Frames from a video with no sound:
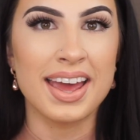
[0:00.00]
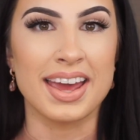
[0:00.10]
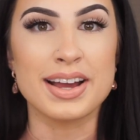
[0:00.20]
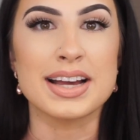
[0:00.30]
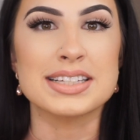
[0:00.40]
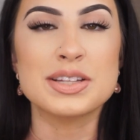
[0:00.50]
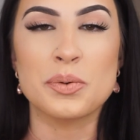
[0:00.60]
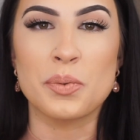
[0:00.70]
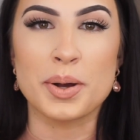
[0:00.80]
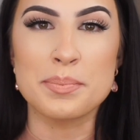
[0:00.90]
Hey guys,
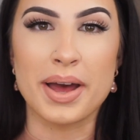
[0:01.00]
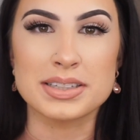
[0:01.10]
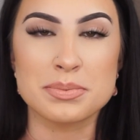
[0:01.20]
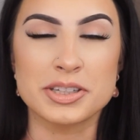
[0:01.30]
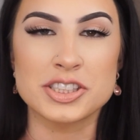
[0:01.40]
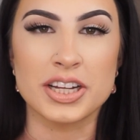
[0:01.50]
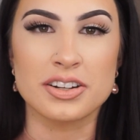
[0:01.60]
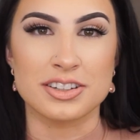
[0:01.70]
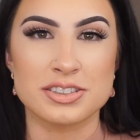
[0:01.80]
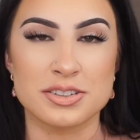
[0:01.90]
welcome back to my
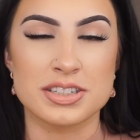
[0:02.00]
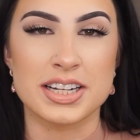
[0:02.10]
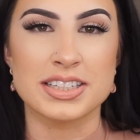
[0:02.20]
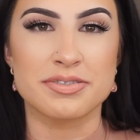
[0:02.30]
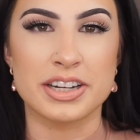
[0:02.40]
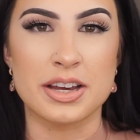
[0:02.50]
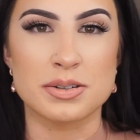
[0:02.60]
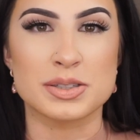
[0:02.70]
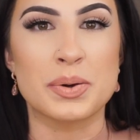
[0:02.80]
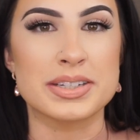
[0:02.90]
channel. So today's video
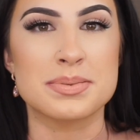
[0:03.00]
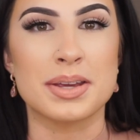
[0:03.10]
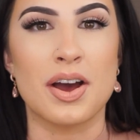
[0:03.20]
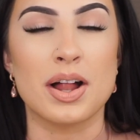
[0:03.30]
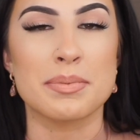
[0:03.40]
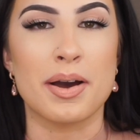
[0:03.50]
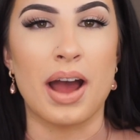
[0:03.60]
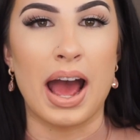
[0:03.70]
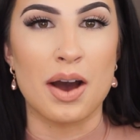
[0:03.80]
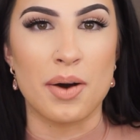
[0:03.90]
is going to be all about
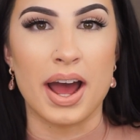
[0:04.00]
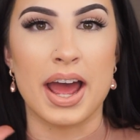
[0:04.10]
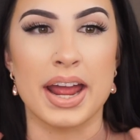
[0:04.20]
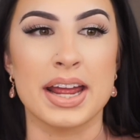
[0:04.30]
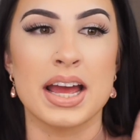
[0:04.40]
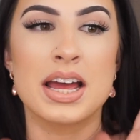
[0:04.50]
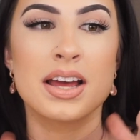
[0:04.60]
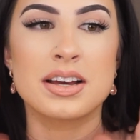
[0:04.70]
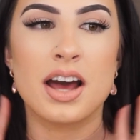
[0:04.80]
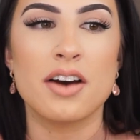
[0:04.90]
how I
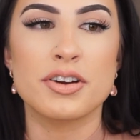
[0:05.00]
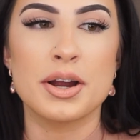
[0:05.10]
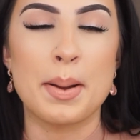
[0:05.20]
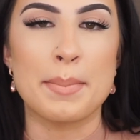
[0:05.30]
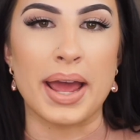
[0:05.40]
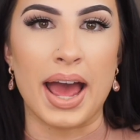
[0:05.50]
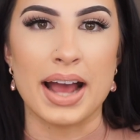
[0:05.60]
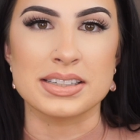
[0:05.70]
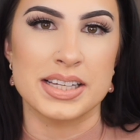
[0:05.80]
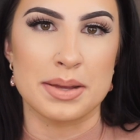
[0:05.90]
cover my
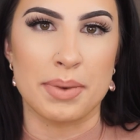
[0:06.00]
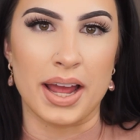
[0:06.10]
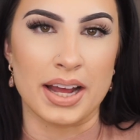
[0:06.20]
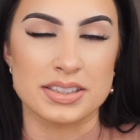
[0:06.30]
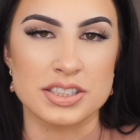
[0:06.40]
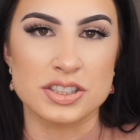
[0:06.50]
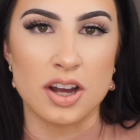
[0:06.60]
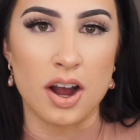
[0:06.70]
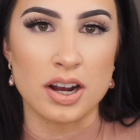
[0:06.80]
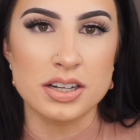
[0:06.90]
acne and my acne
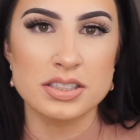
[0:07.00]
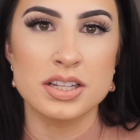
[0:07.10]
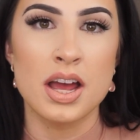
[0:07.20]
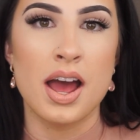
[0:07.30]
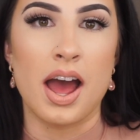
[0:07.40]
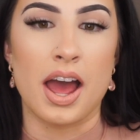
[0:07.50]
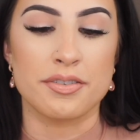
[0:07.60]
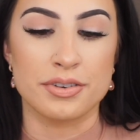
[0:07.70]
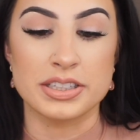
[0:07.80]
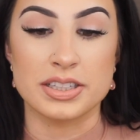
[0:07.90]
scars.
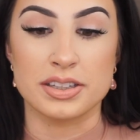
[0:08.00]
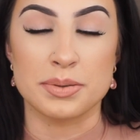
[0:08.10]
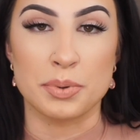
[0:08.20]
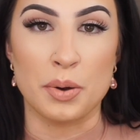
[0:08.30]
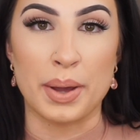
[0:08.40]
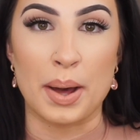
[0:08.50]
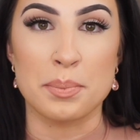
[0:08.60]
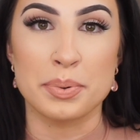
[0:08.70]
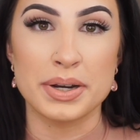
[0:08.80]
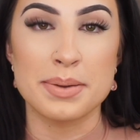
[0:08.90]
I've recently broke
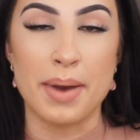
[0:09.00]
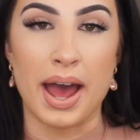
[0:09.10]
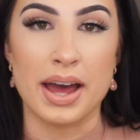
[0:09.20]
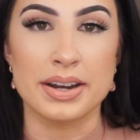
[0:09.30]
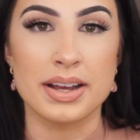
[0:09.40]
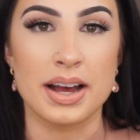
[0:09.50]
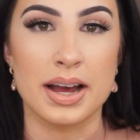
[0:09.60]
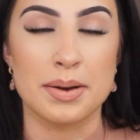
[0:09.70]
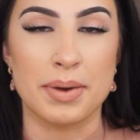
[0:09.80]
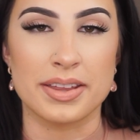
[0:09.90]
out pretty bad.
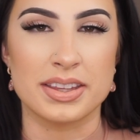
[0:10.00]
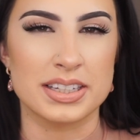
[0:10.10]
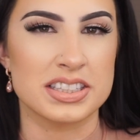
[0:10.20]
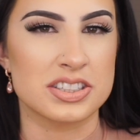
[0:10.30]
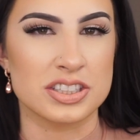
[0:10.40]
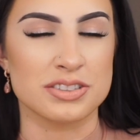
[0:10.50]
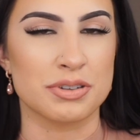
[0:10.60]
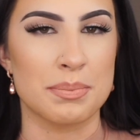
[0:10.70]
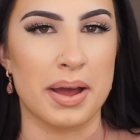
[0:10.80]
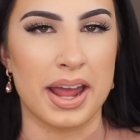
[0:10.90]
I think it's just
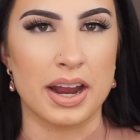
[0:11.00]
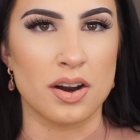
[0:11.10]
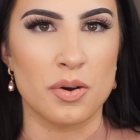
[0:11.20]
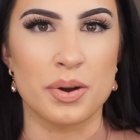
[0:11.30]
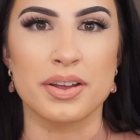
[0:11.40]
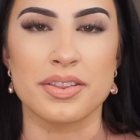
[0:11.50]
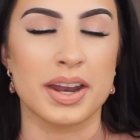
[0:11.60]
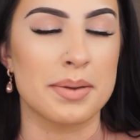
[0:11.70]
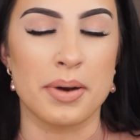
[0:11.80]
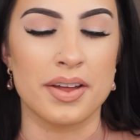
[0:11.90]
from a hair oil that
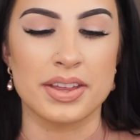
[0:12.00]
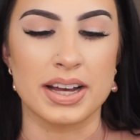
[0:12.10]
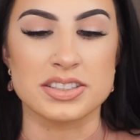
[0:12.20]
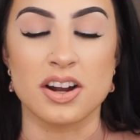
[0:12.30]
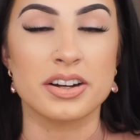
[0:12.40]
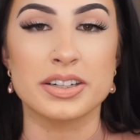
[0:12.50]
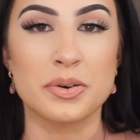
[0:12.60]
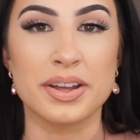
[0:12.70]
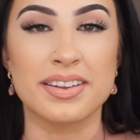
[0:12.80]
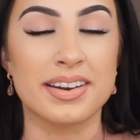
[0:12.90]
I bought that has argan
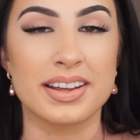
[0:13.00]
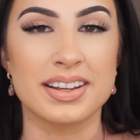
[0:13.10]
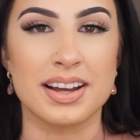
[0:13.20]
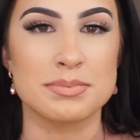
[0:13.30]
oil in it.